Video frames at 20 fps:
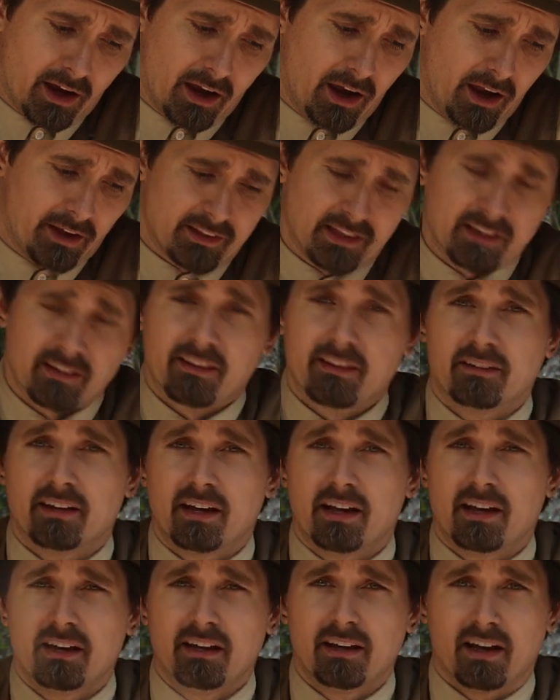At the end of the
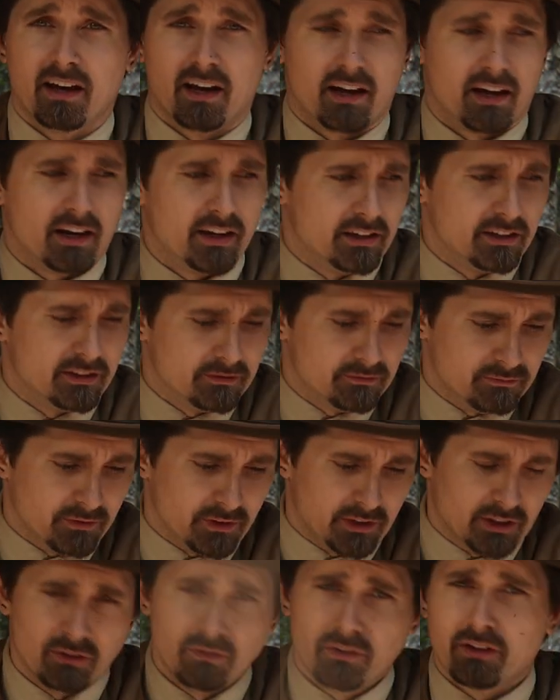day, I
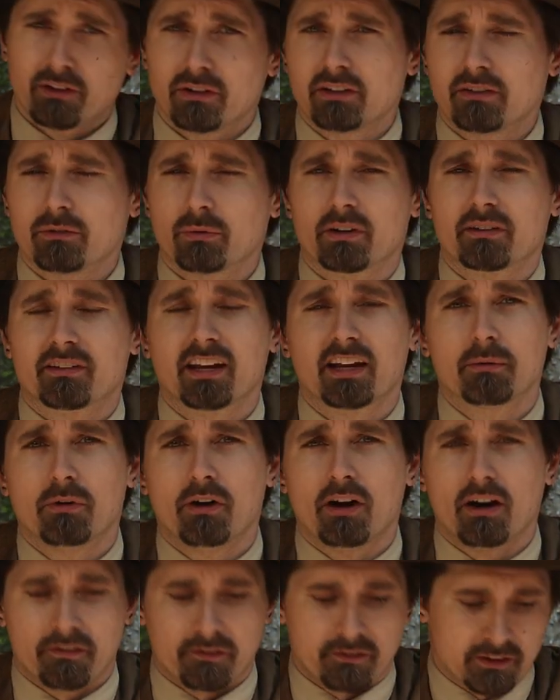don't even want to take them
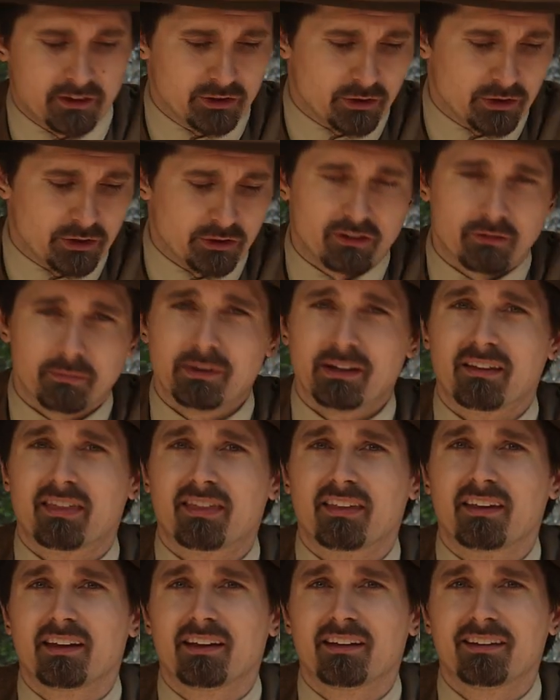off. It used to be a
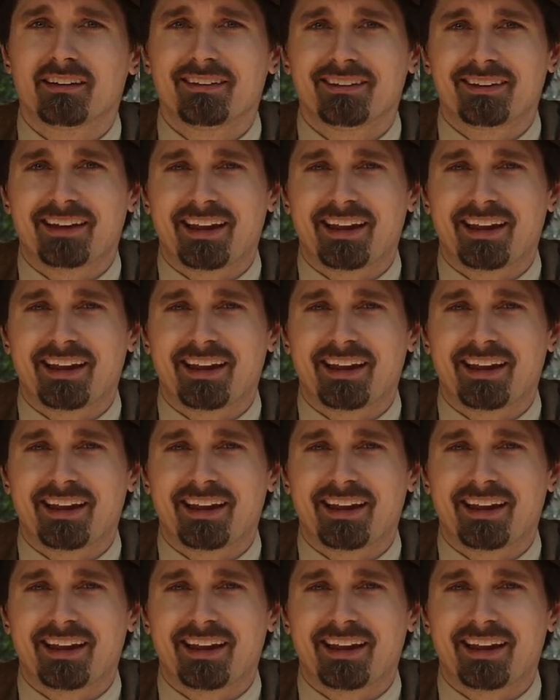thing.